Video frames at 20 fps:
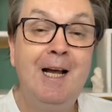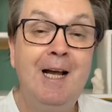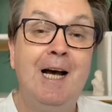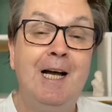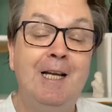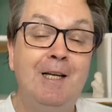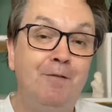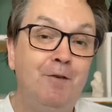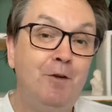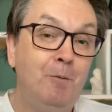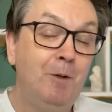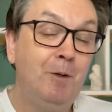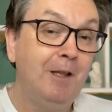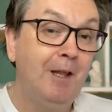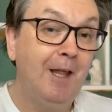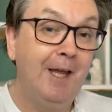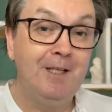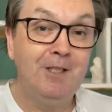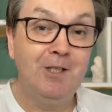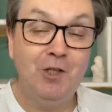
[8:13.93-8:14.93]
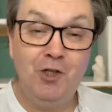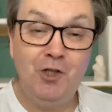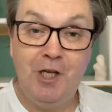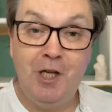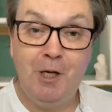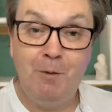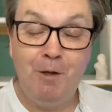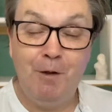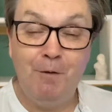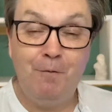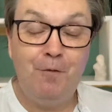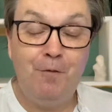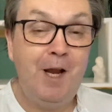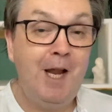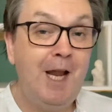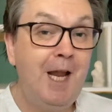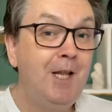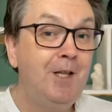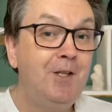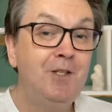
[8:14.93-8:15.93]
And if you would like to share it with your
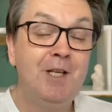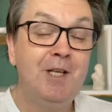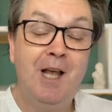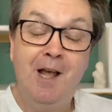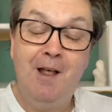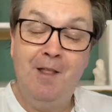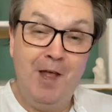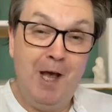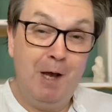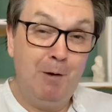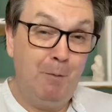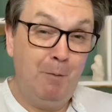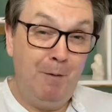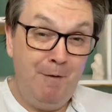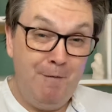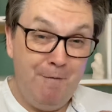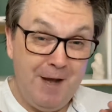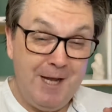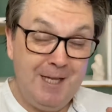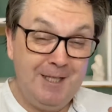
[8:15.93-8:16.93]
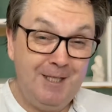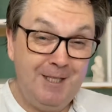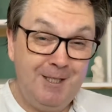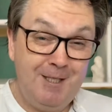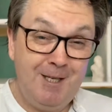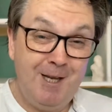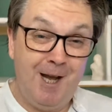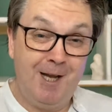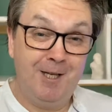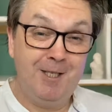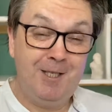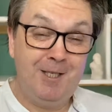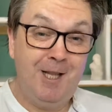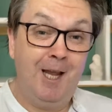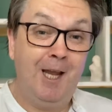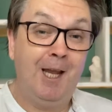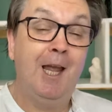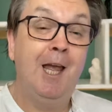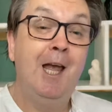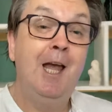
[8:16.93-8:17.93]
friends, that would be
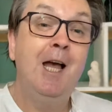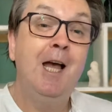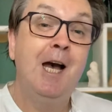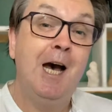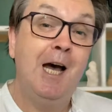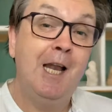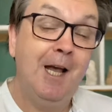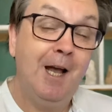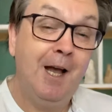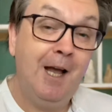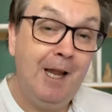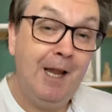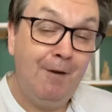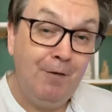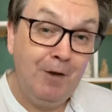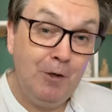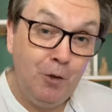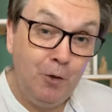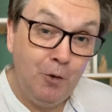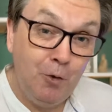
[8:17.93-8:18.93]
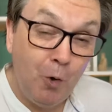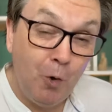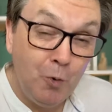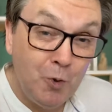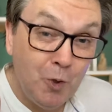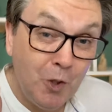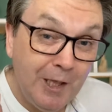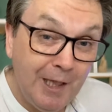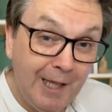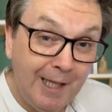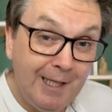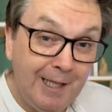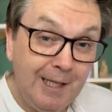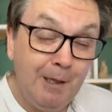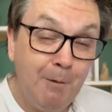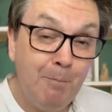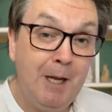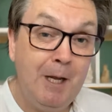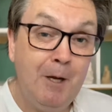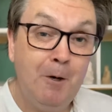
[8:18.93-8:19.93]
fantastic. And if you do also click the
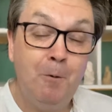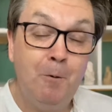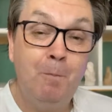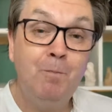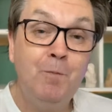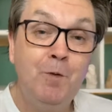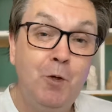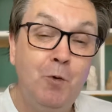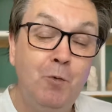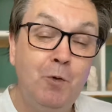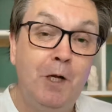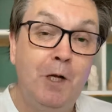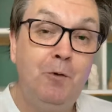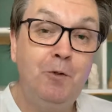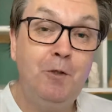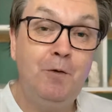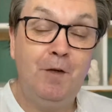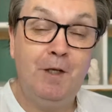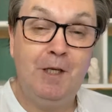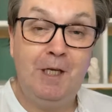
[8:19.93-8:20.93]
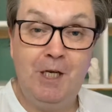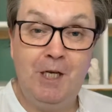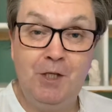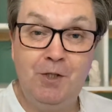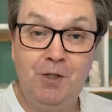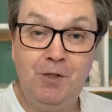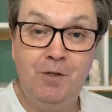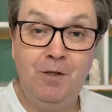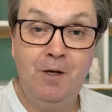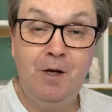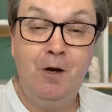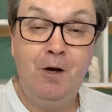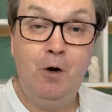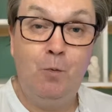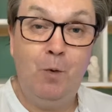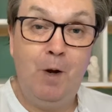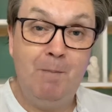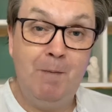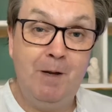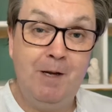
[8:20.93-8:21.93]
little bell, you'll get a notification
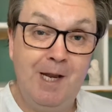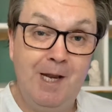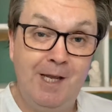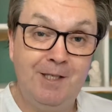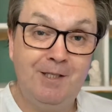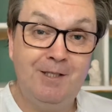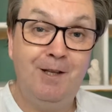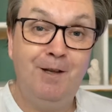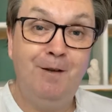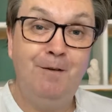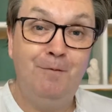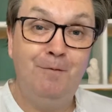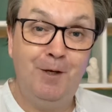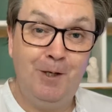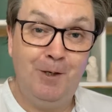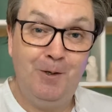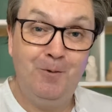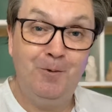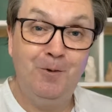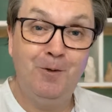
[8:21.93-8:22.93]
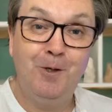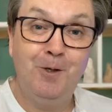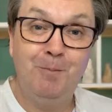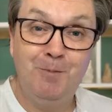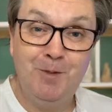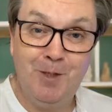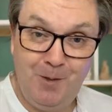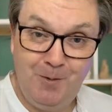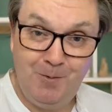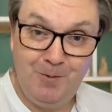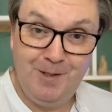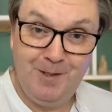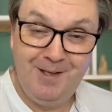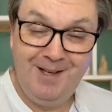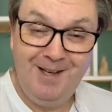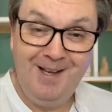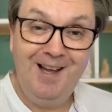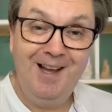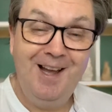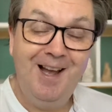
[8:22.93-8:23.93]
of when my next video comes out.
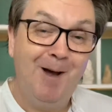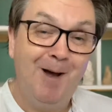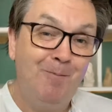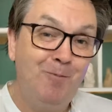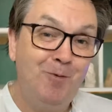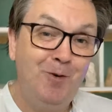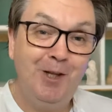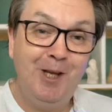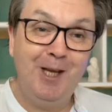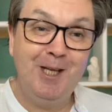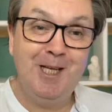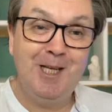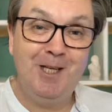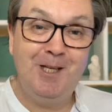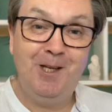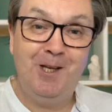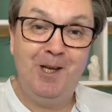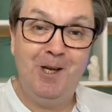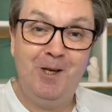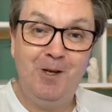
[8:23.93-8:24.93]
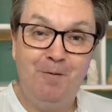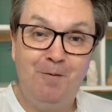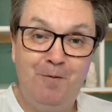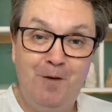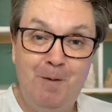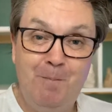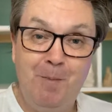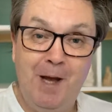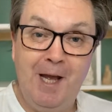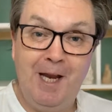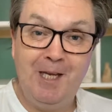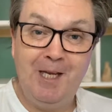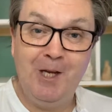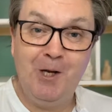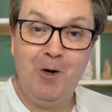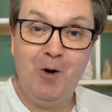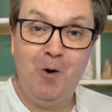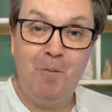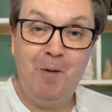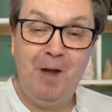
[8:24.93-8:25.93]
I'm really excited to hear your feedback and
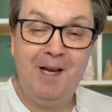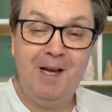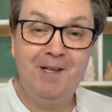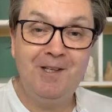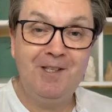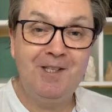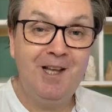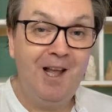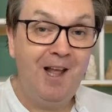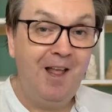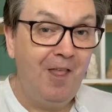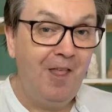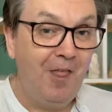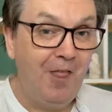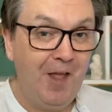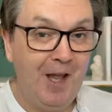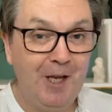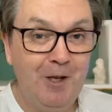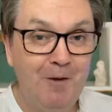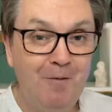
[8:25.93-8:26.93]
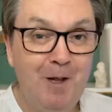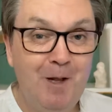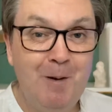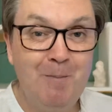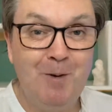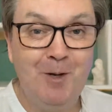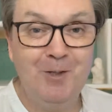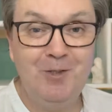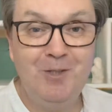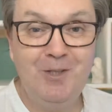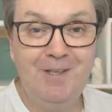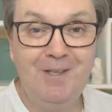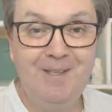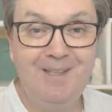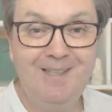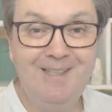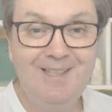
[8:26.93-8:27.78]
your comments. Thank you very much.